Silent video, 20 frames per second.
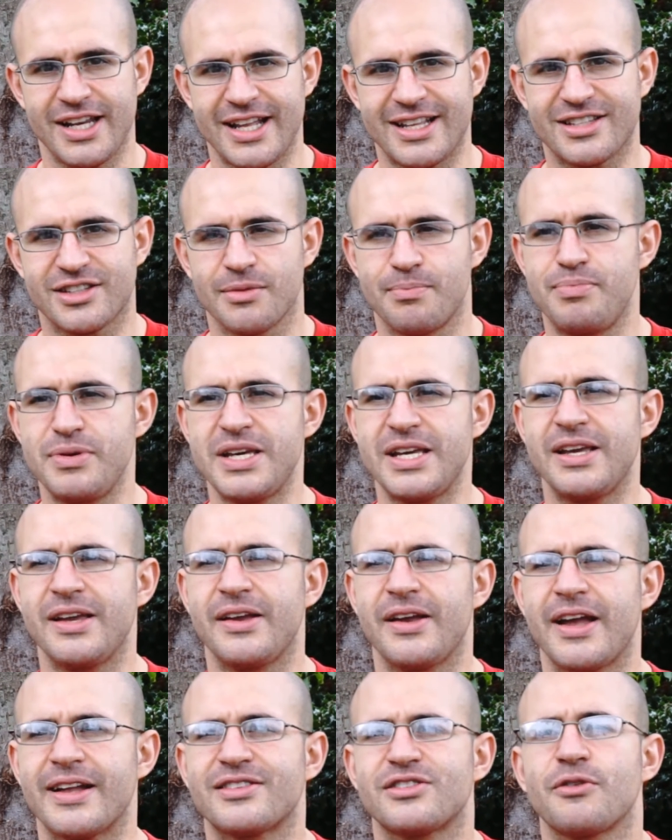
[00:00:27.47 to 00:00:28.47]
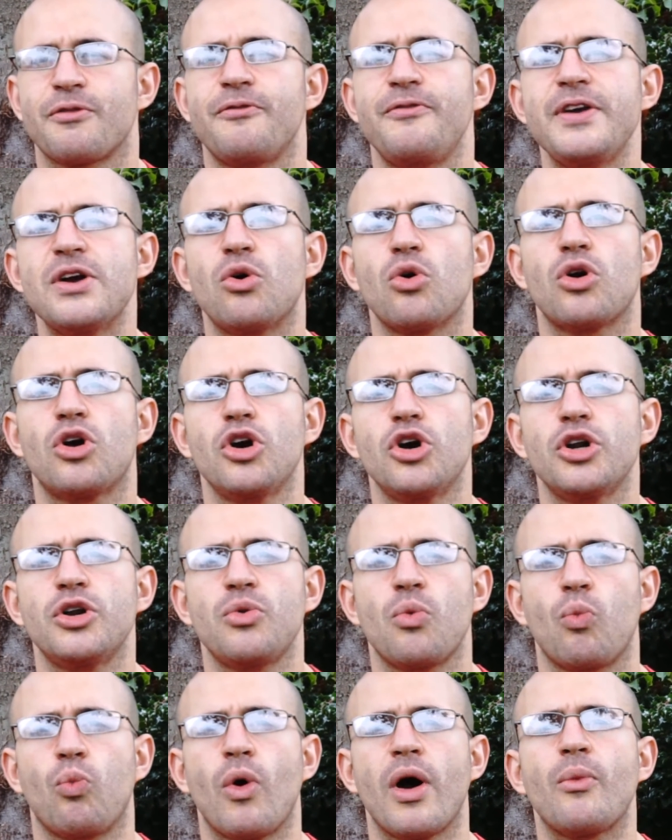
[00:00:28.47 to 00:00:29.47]
It's to be, it's to feel good
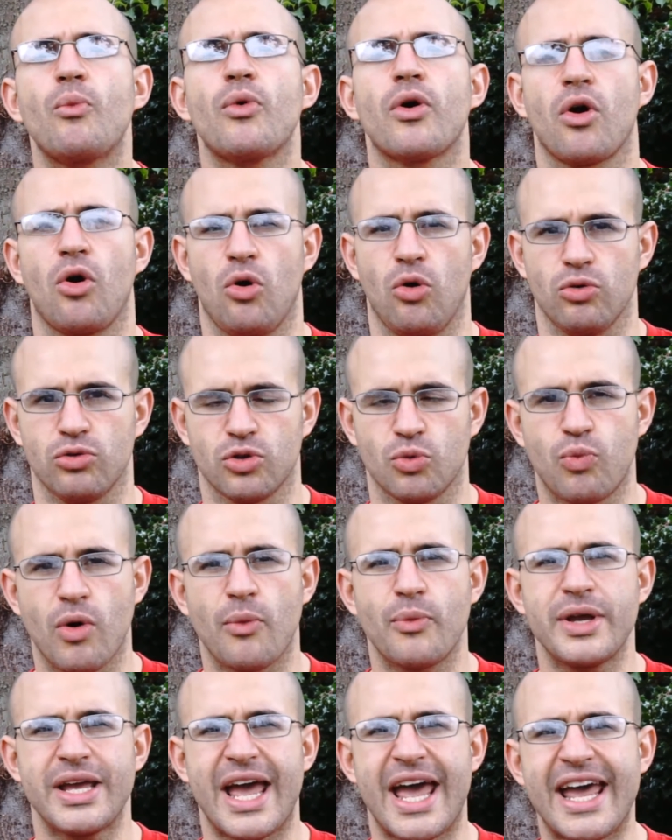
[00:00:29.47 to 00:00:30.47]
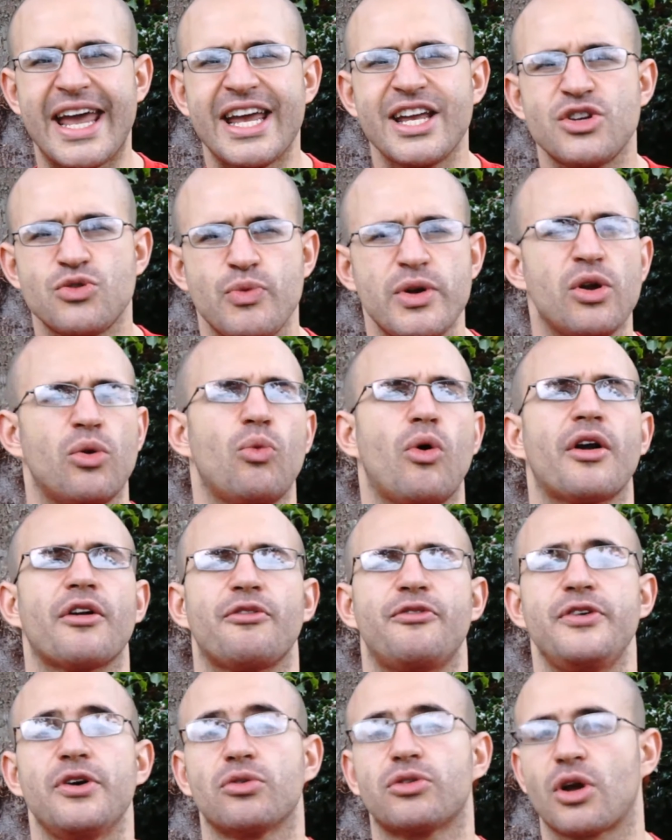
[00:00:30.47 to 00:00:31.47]
when we're older. When we age, we don't want
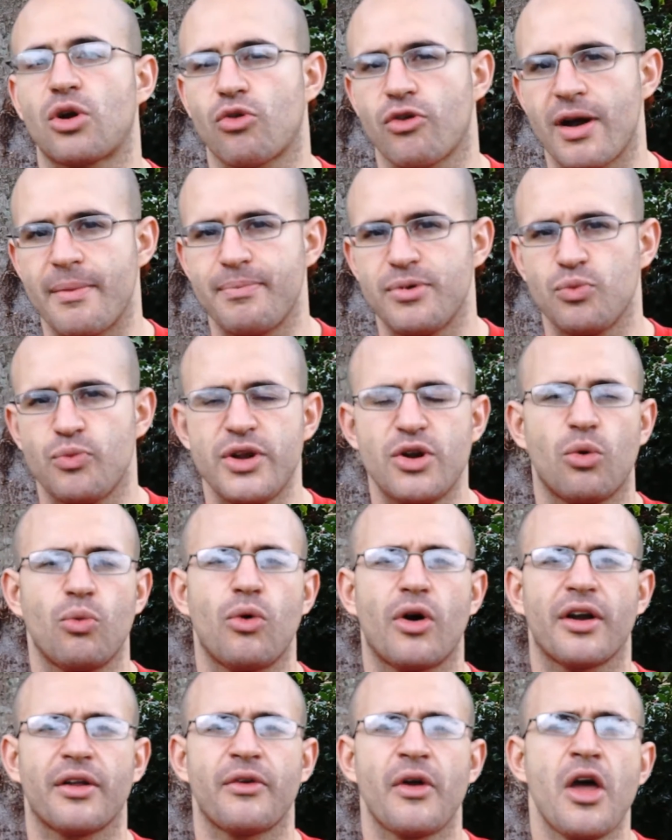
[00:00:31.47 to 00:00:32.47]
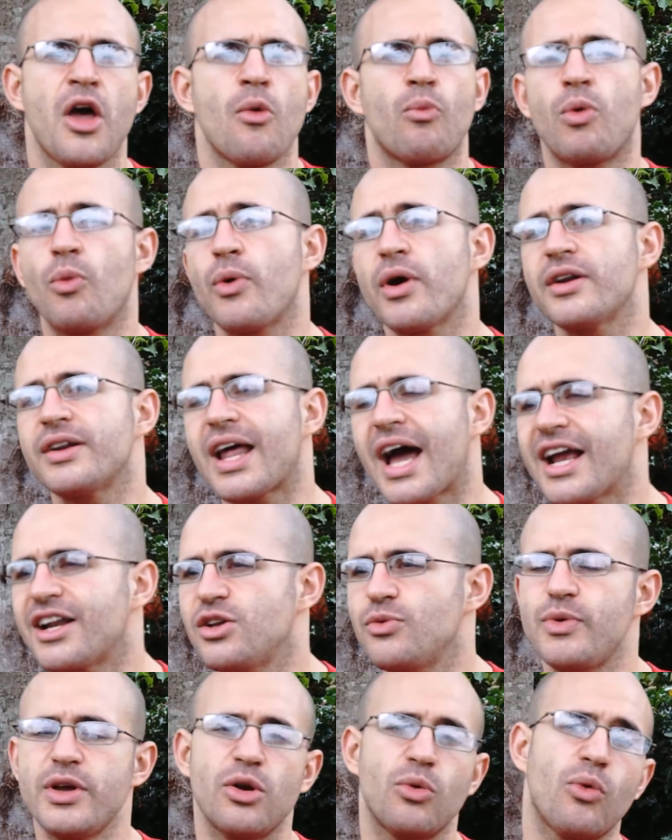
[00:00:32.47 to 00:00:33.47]
to feel decrepit. We don't want to, when we're
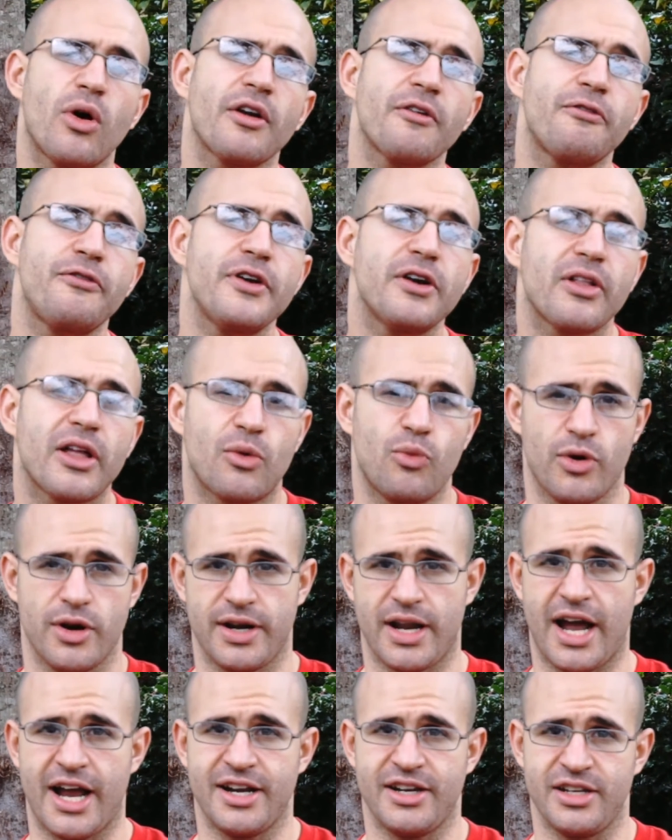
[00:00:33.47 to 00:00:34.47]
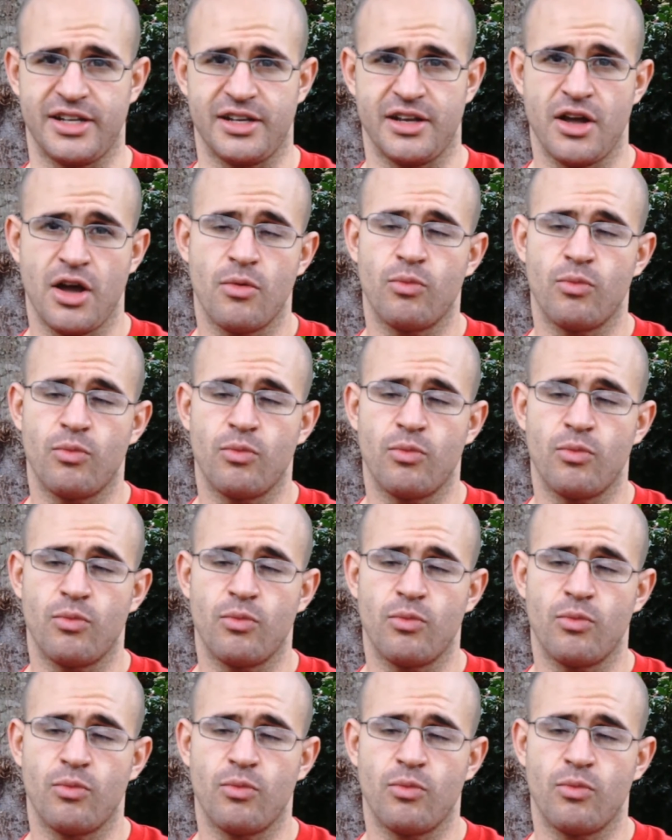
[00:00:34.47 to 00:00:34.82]
90, we don't want to feel like we're 90.